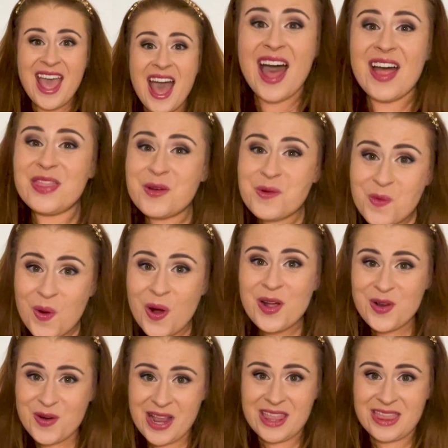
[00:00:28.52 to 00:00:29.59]
And the
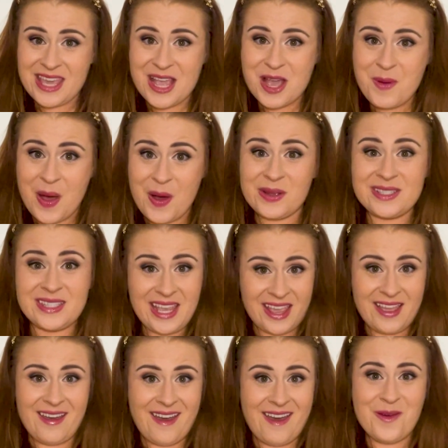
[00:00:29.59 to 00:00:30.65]
one great thing about us
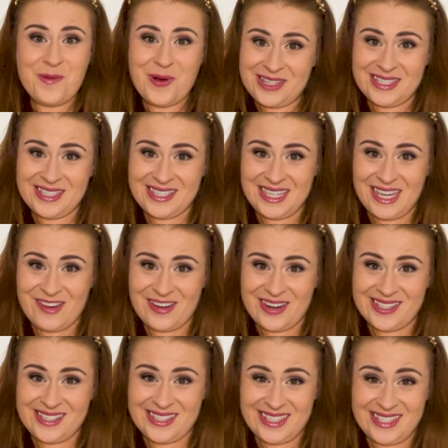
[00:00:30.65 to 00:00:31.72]
here at Wedding
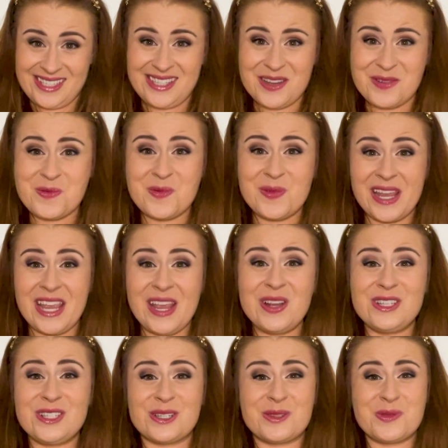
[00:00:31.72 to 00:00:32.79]
Secrets is that
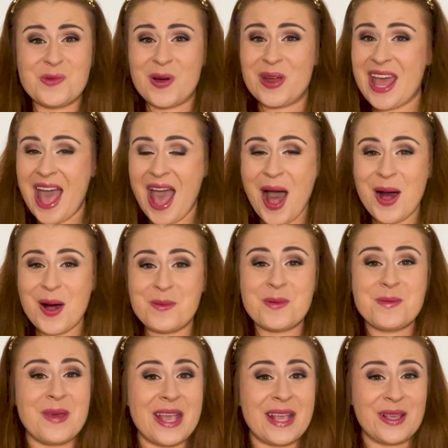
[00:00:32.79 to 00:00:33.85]
we just want to help
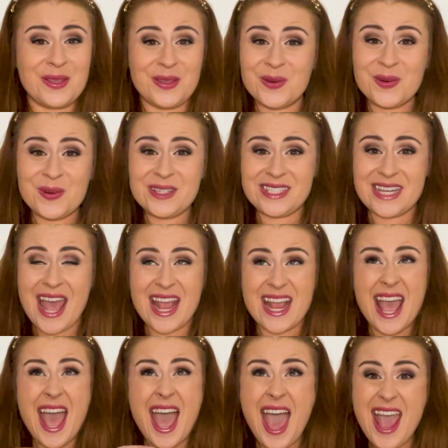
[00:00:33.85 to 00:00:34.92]
make your
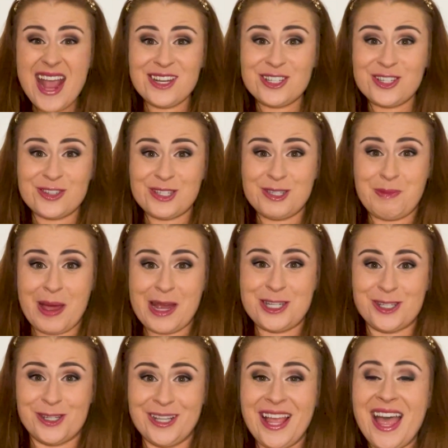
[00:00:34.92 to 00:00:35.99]
day extra
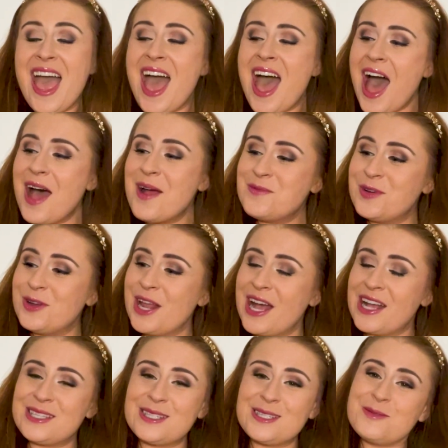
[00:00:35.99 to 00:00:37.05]
special and run
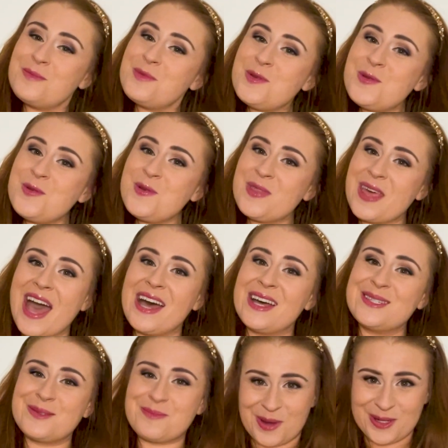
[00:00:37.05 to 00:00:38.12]
as smooth
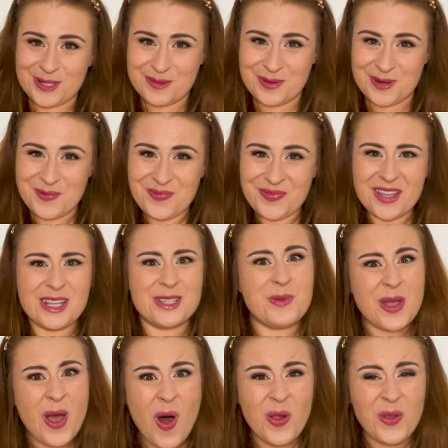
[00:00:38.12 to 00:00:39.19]
as possible. Because
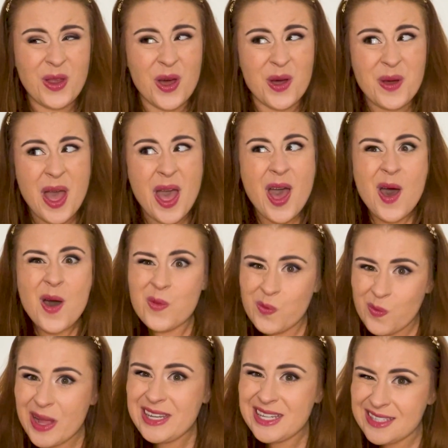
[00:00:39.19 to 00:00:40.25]
we all know
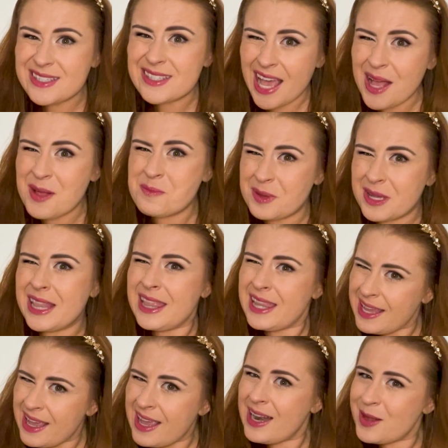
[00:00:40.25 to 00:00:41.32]
weddings can be a
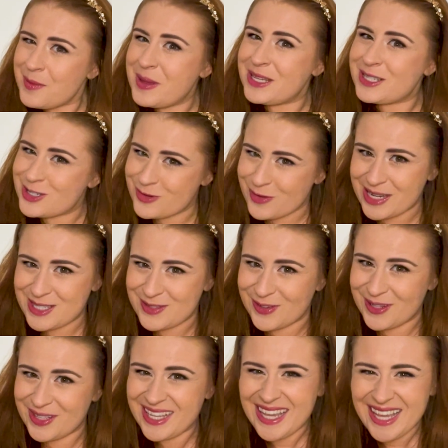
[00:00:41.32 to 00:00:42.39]
little bit
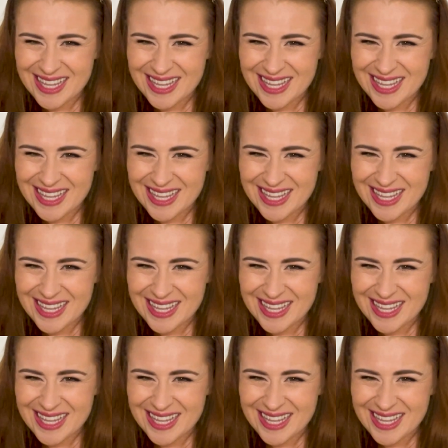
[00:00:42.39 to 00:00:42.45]
stressful.